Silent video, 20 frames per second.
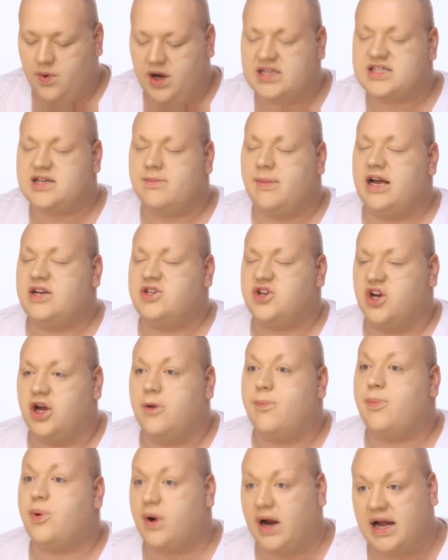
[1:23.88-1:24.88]
want to make
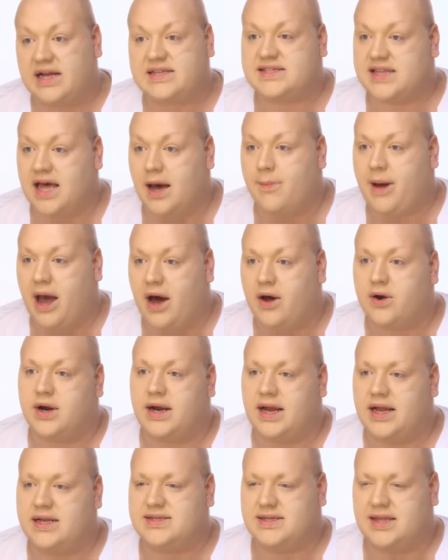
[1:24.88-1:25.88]
sure you press that
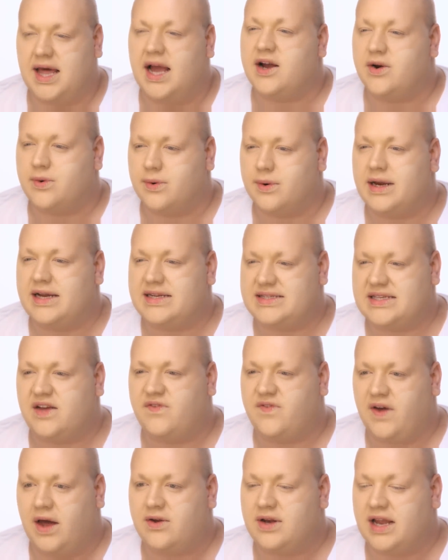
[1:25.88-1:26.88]
powder into that
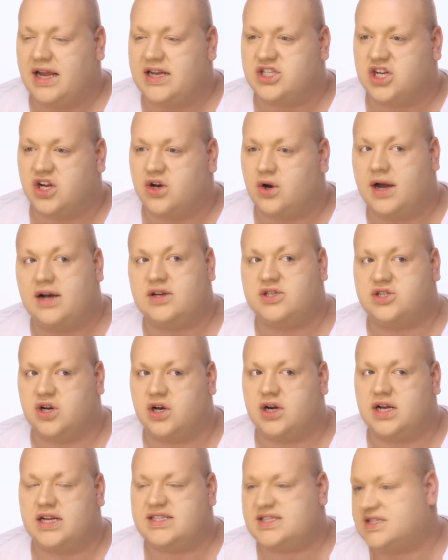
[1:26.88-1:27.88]
greasy foundation or
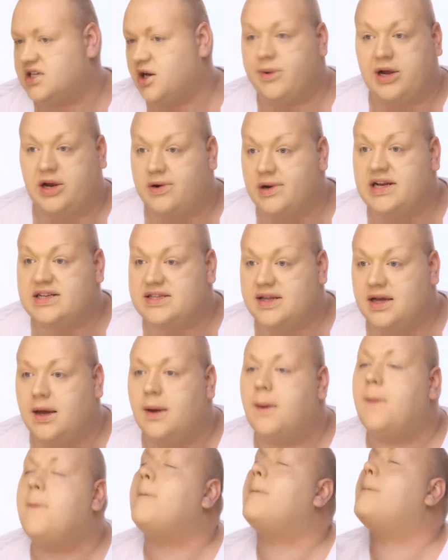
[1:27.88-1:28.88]
else you're gonna still be greasy.